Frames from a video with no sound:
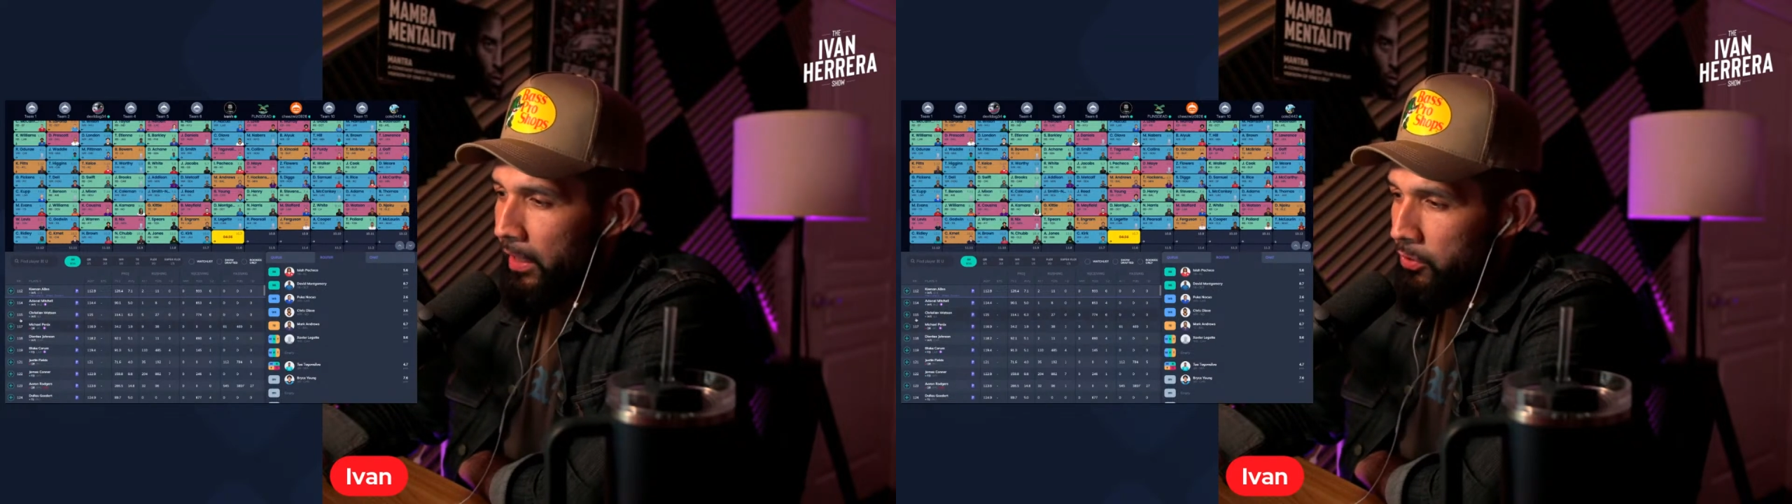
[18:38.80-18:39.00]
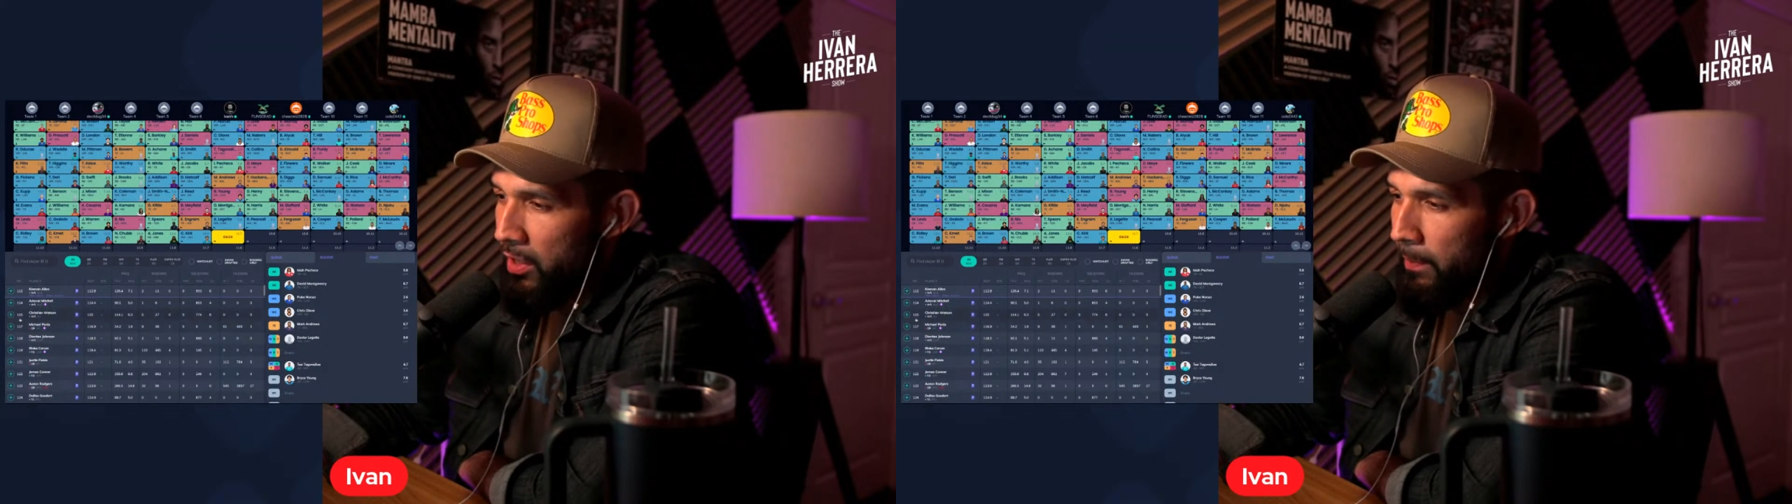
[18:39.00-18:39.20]

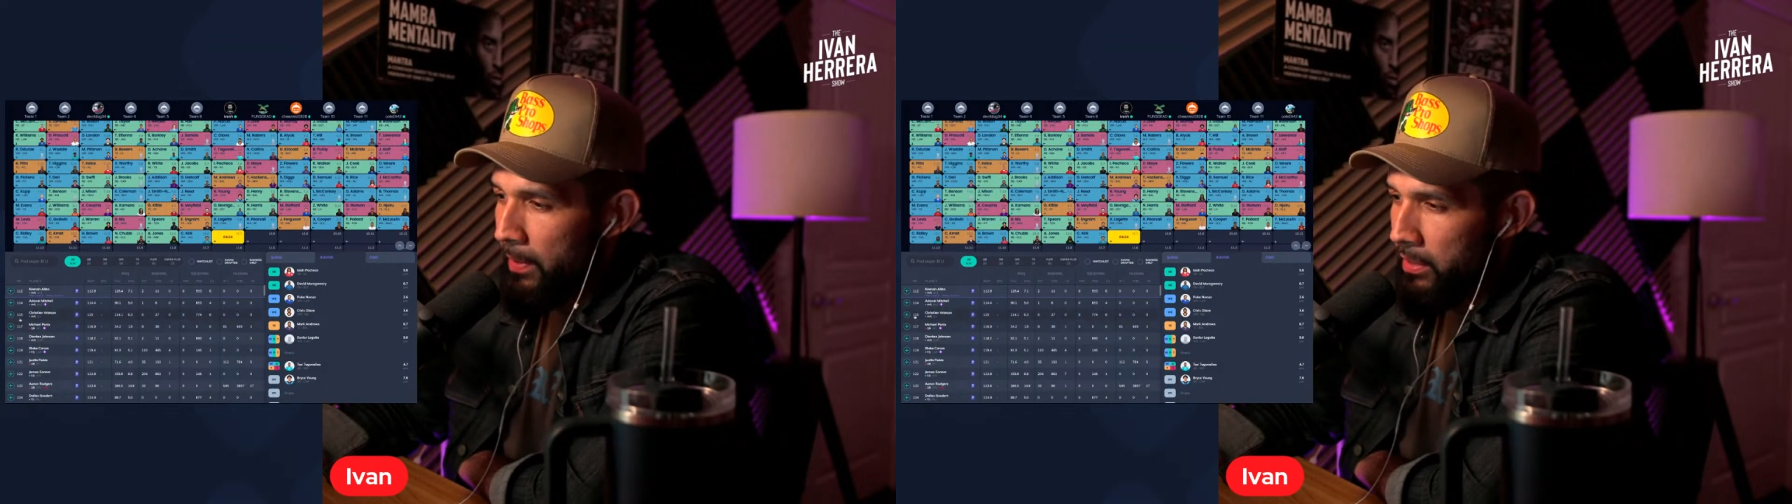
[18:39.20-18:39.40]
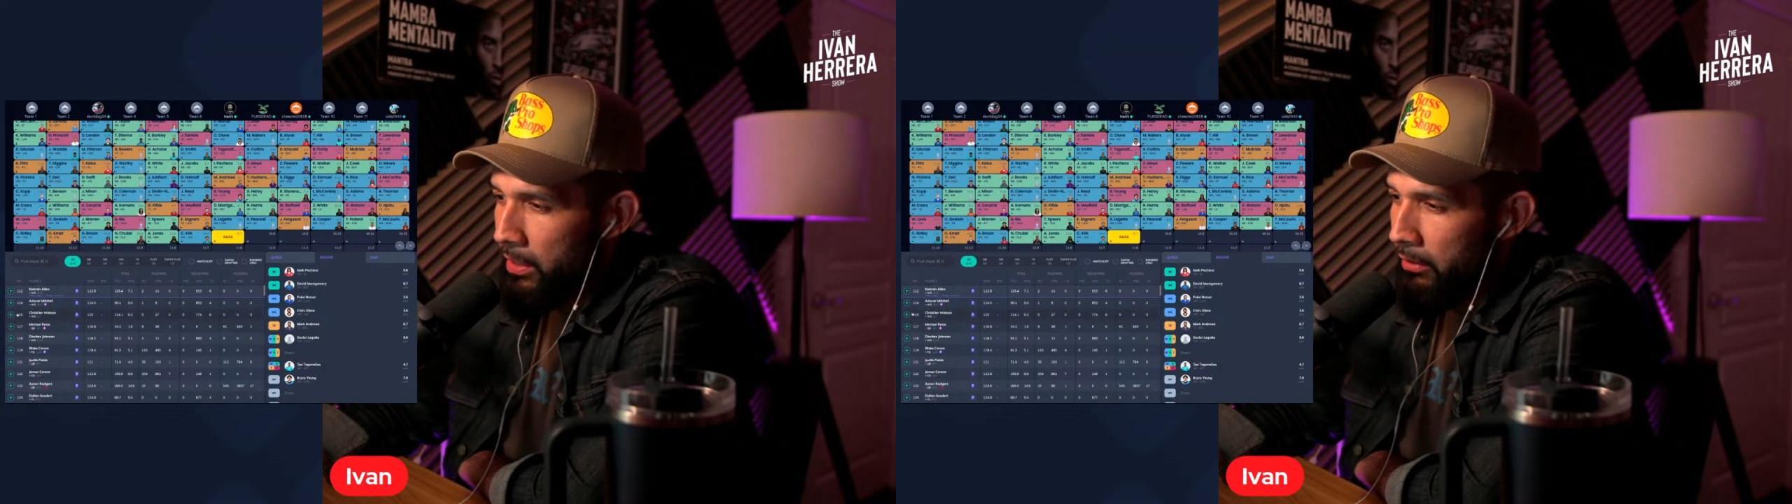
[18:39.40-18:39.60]
and draft
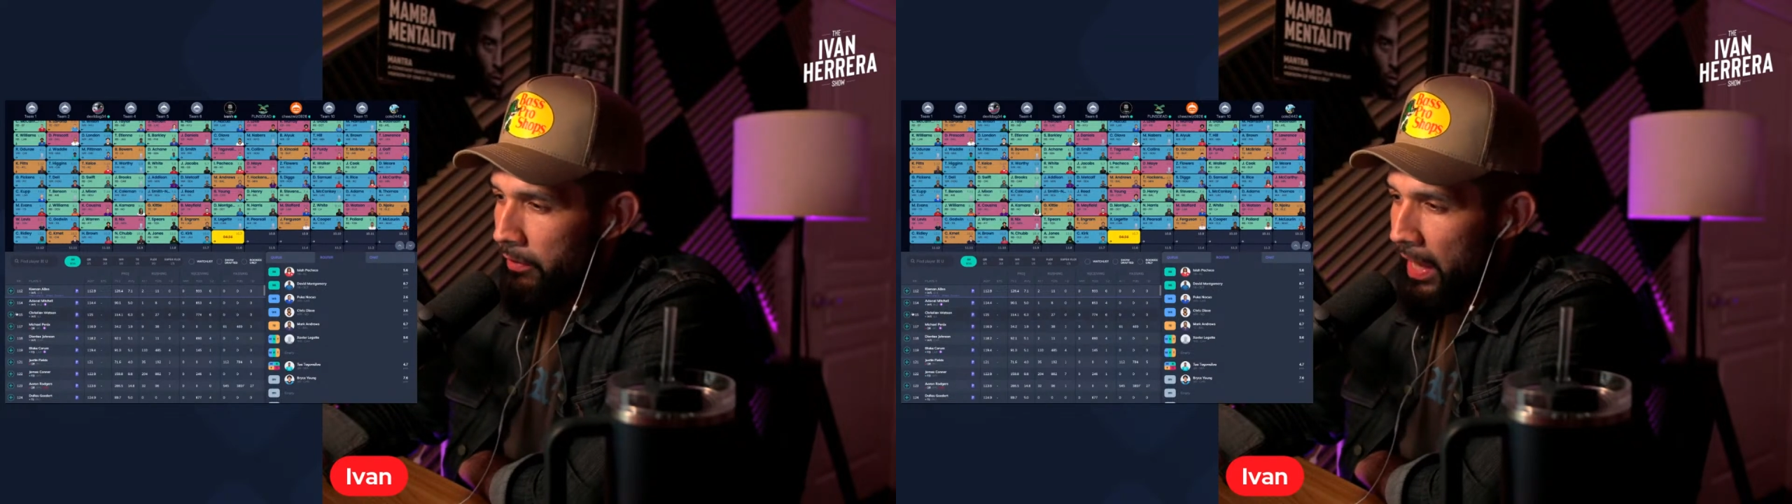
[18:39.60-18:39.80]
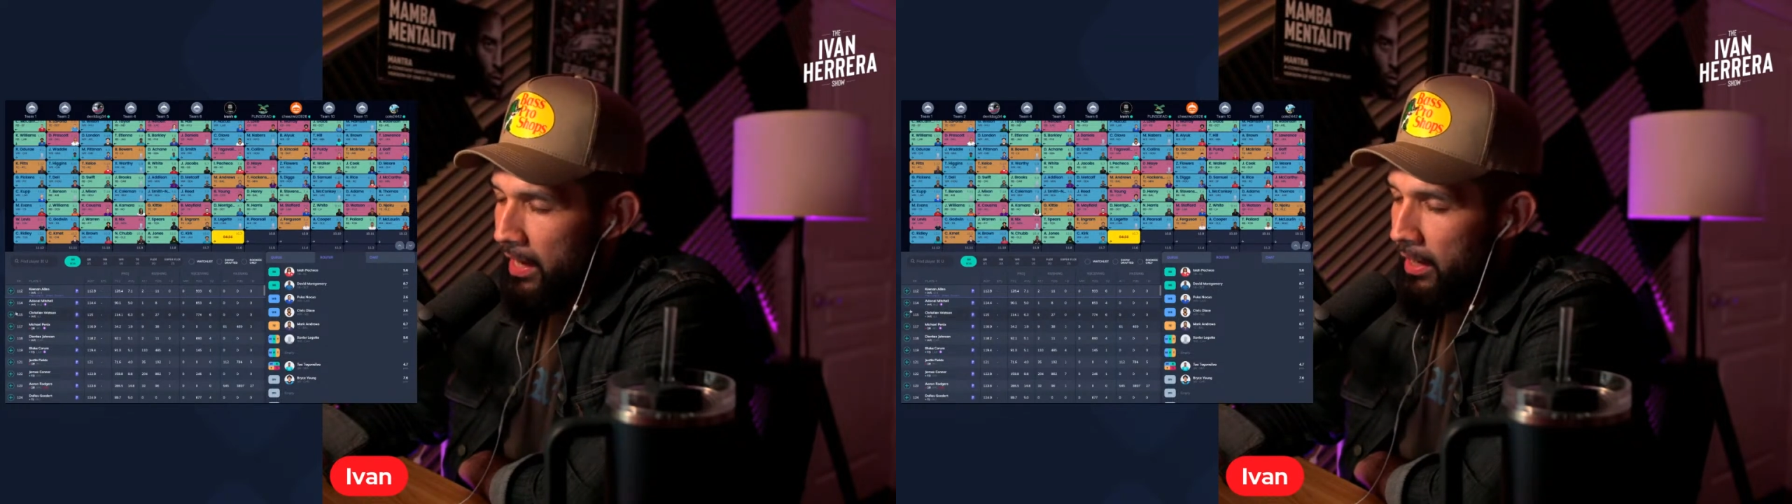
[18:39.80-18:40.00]
myself
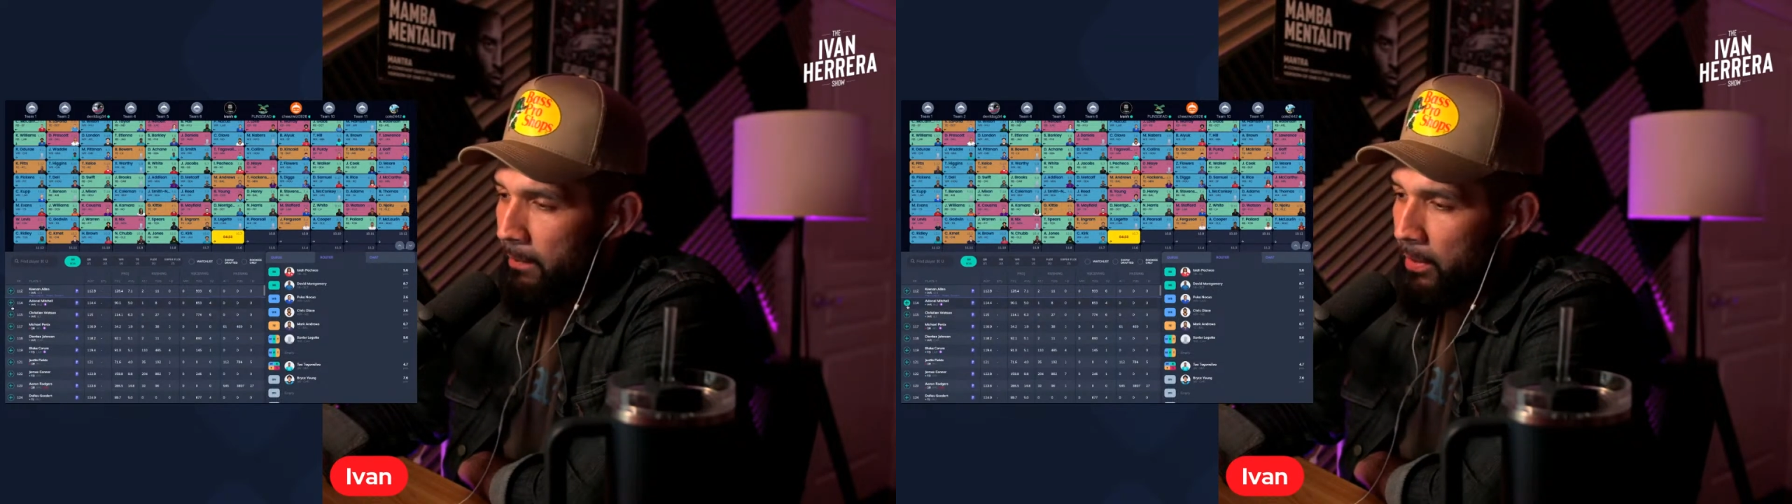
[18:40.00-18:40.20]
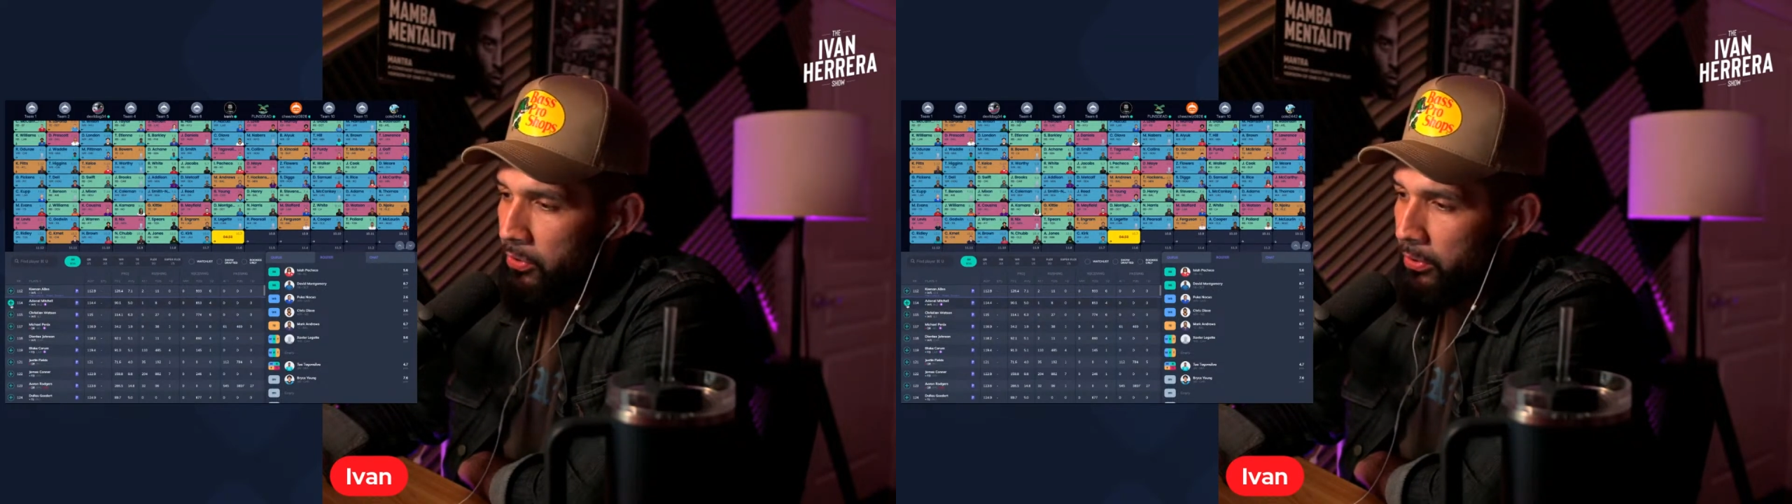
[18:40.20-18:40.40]
Adonai
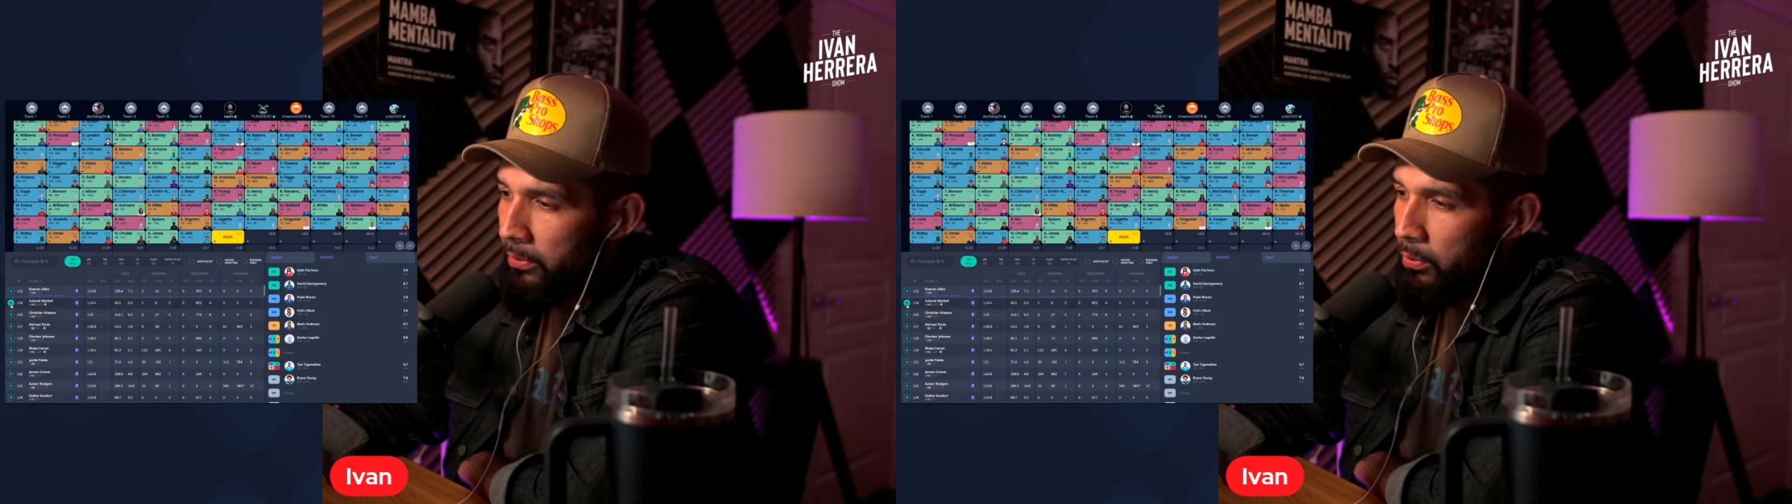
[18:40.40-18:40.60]
Mitchell,